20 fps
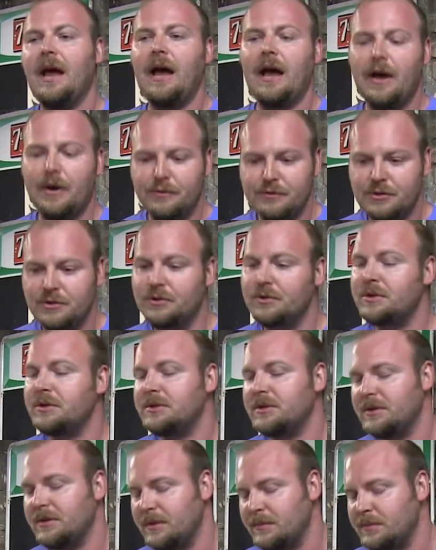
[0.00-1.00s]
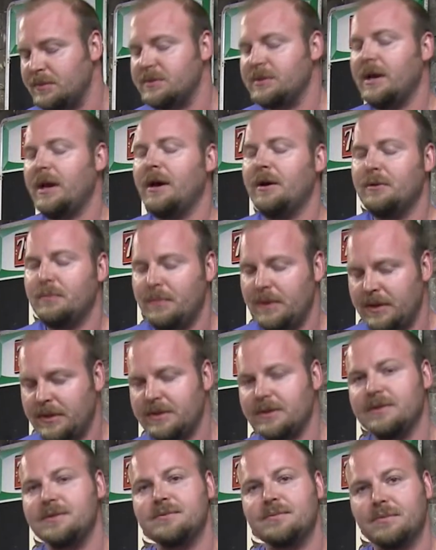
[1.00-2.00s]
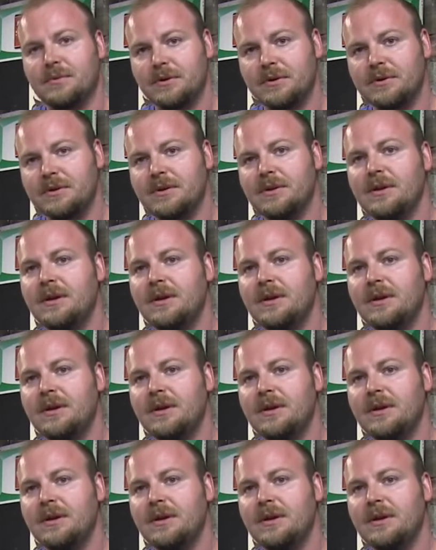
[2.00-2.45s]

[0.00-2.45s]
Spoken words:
how to look at the numbers and how to make things work.